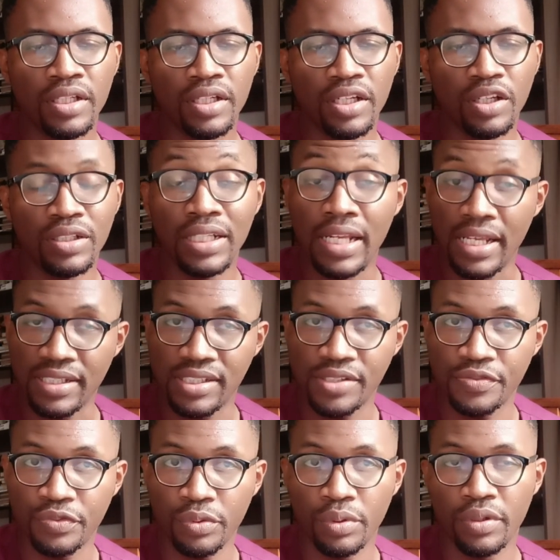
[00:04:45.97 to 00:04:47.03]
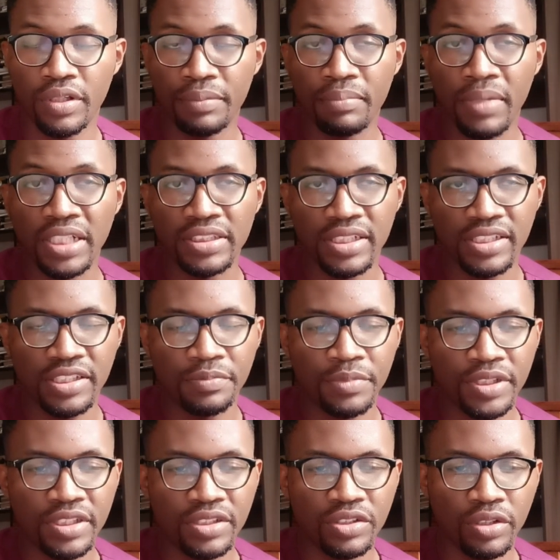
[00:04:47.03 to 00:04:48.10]
unless for emergency
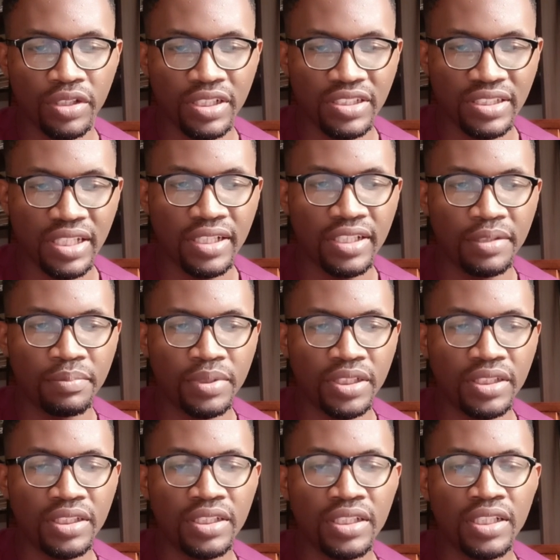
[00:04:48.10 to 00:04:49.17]
meetings, understandably.